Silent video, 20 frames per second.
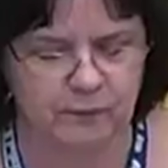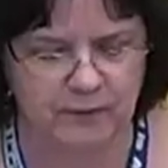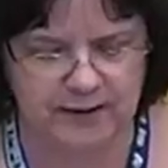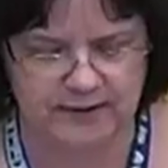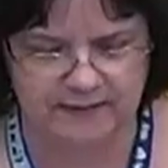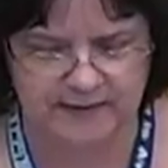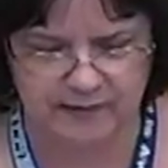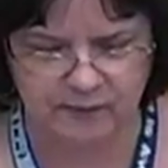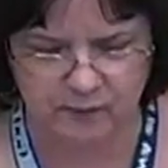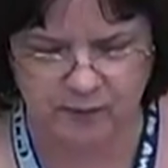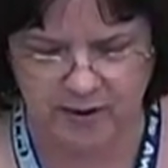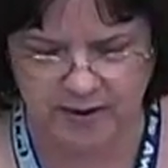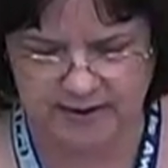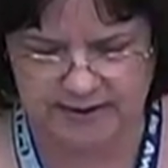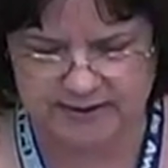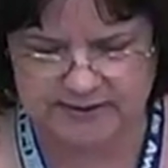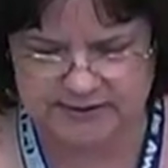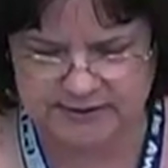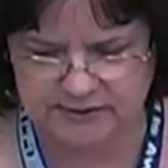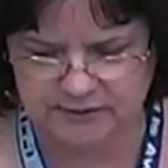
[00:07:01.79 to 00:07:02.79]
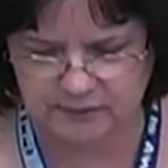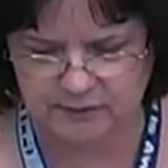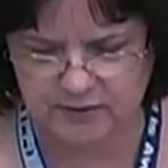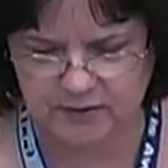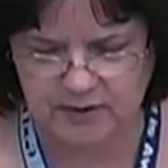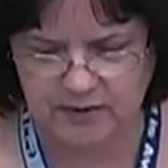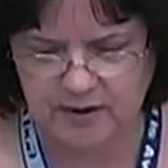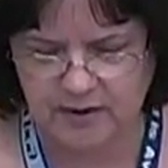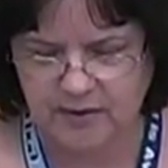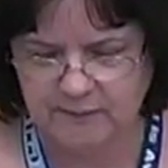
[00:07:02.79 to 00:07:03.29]
the way they wanted to,
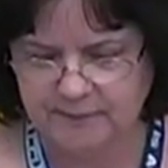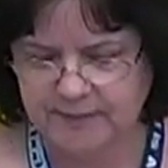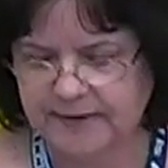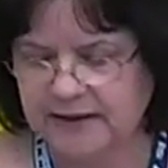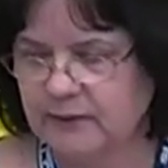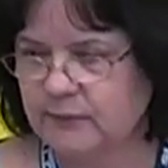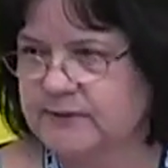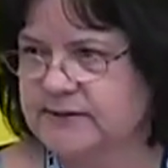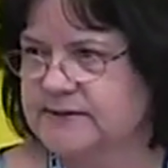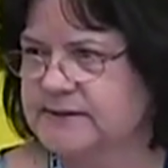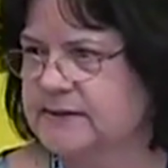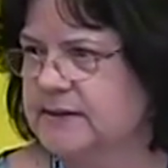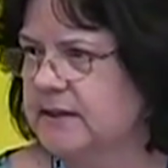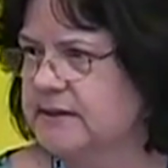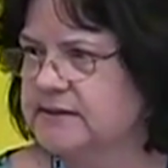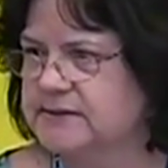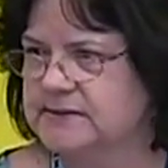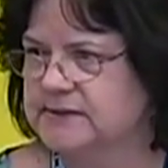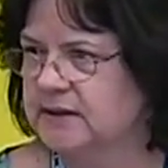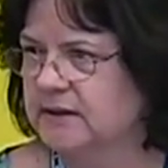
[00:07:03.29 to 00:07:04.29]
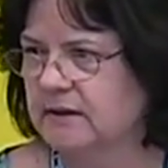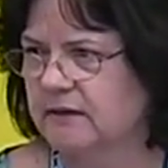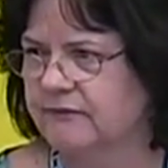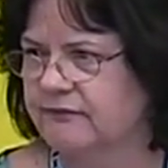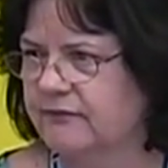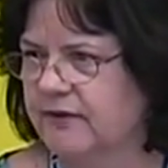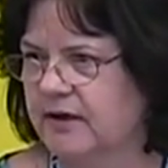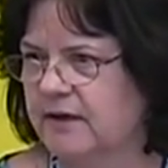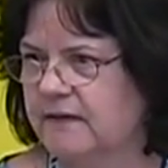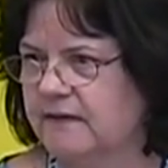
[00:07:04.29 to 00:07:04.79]
but he was still
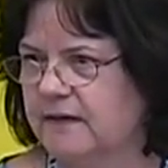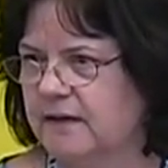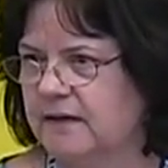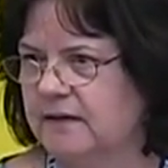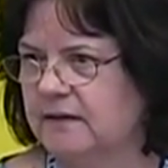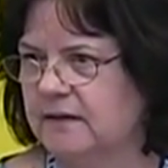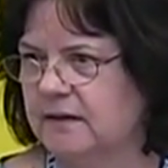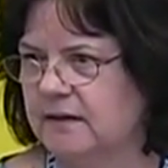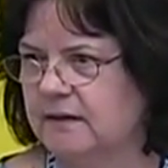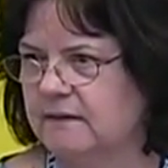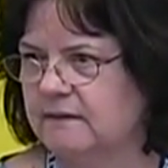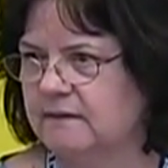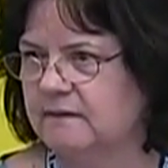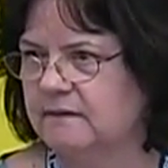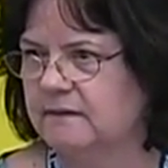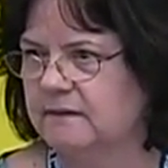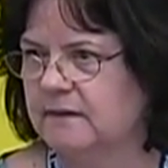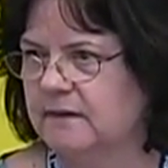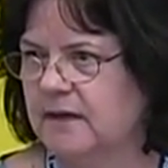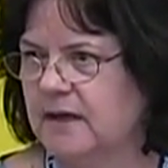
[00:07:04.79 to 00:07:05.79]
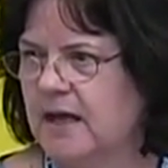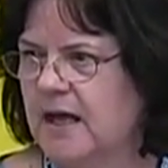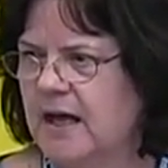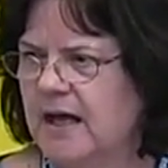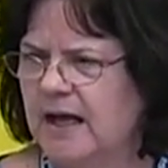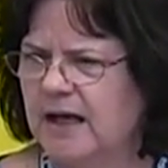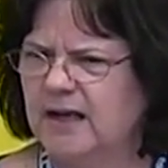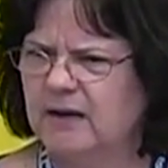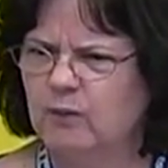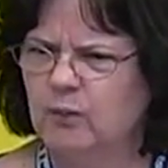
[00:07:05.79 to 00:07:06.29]
afraid of the Indians.
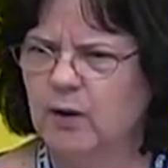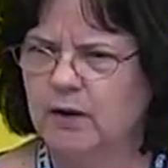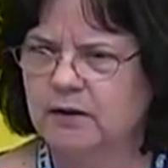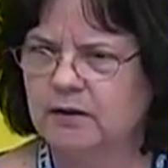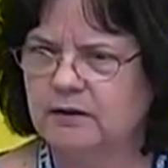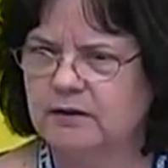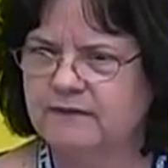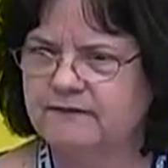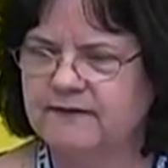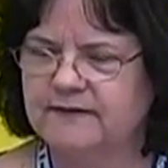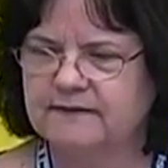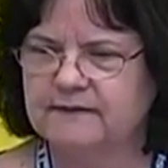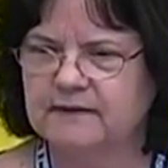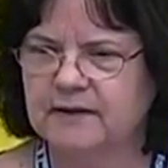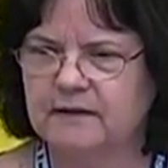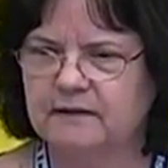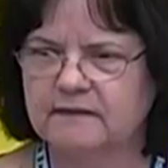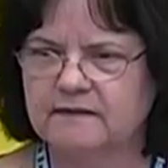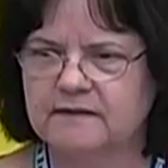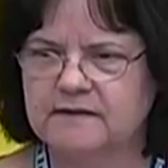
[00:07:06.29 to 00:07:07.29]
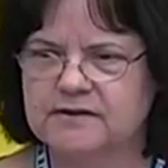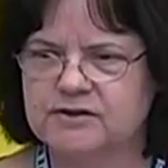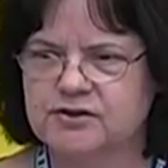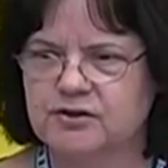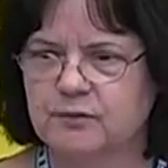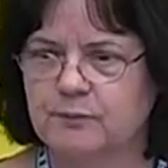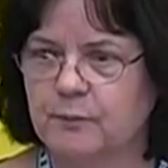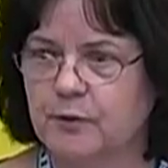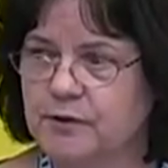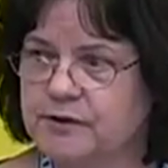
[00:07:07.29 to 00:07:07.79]
And he wondered if his little
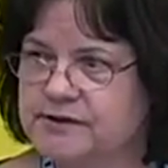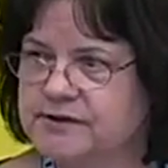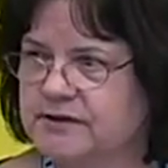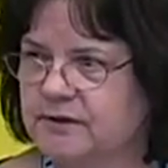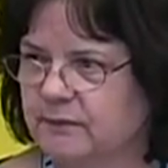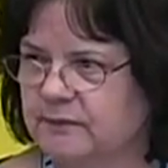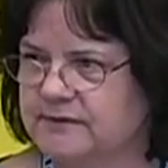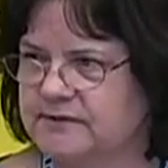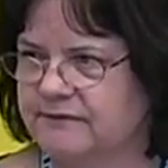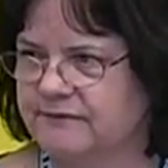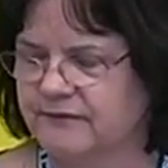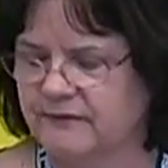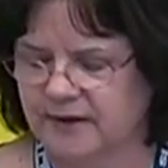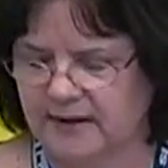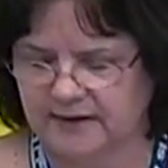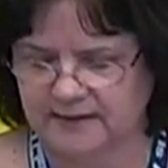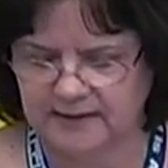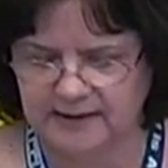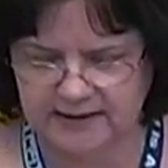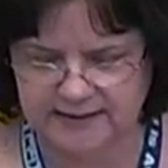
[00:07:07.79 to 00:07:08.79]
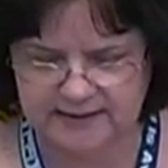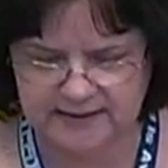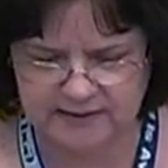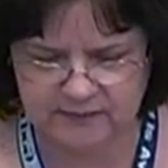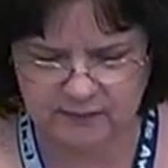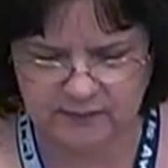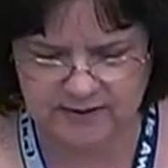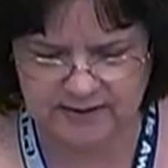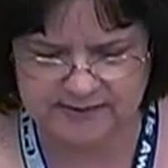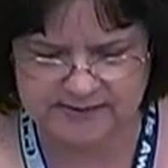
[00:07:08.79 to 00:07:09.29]
sister Mercy was afraid like he
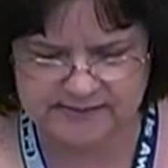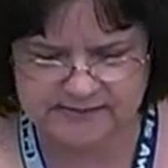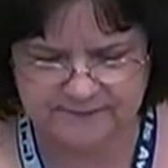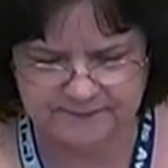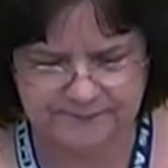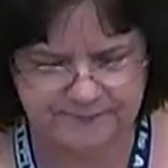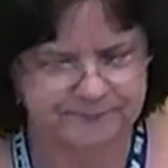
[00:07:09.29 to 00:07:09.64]
was.